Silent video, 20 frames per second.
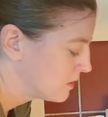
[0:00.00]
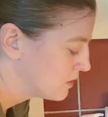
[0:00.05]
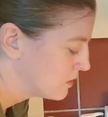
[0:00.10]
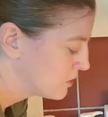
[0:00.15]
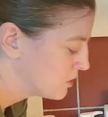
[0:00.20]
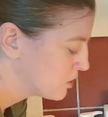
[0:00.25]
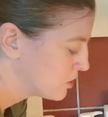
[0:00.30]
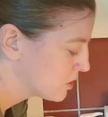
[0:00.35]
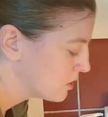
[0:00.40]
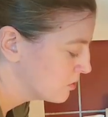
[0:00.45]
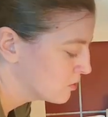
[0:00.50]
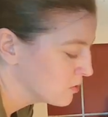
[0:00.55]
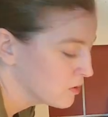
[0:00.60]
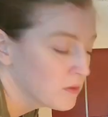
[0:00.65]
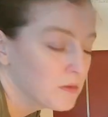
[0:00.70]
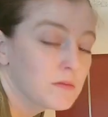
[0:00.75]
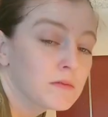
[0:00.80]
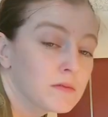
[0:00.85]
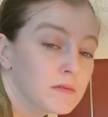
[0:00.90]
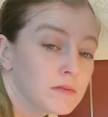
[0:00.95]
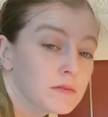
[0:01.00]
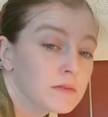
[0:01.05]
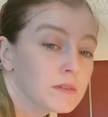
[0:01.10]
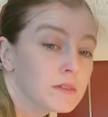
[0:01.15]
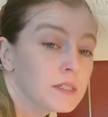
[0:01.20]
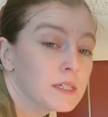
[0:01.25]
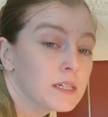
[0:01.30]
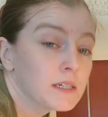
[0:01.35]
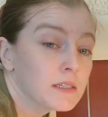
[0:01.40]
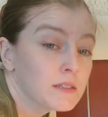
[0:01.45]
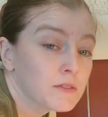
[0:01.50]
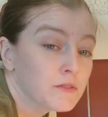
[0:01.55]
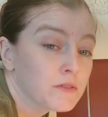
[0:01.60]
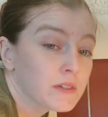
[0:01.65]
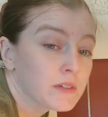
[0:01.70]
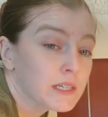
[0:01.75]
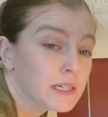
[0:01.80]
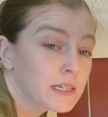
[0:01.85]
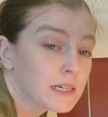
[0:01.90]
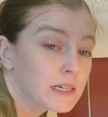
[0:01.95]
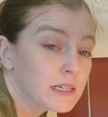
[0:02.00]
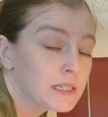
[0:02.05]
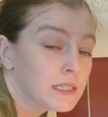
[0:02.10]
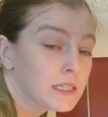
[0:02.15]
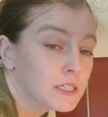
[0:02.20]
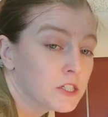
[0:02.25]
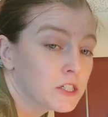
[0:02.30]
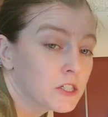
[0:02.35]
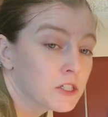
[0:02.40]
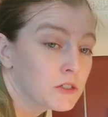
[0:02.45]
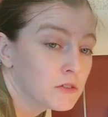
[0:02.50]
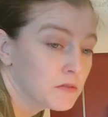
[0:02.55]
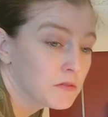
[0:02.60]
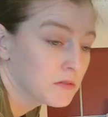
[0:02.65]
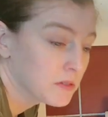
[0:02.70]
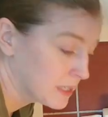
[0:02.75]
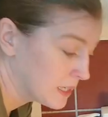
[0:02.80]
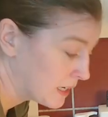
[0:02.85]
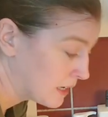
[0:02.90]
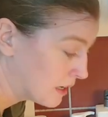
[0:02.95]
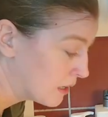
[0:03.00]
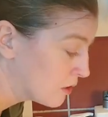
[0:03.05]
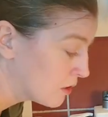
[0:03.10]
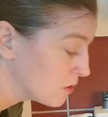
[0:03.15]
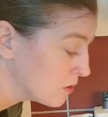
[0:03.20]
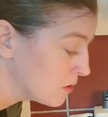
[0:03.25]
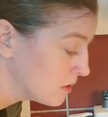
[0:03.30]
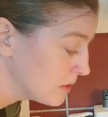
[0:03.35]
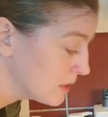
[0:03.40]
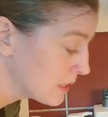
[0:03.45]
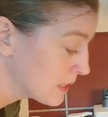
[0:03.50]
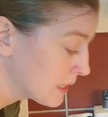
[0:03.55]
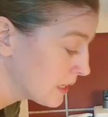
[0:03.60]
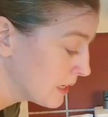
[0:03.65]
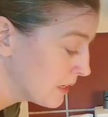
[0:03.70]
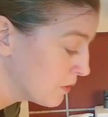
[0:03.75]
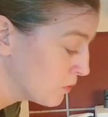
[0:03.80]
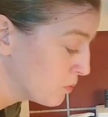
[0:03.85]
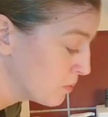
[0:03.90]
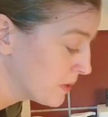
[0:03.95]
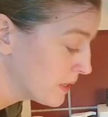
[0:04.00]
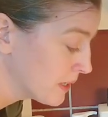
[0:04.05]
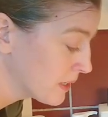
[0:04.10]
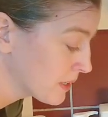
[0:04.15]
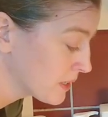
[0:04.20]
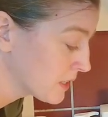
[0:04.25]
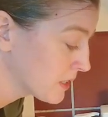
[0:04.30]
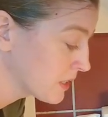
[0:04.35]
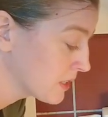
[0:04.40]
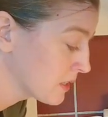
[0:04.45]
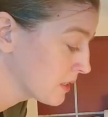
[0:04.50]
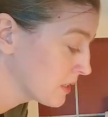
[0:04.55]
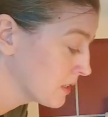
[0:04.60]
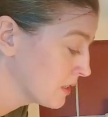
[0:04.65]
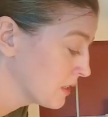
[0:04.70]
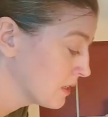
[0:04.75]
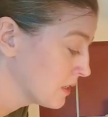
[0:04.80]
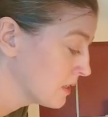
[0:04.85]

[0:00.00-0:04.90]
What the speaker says: So the other thing I need to do now that I have picked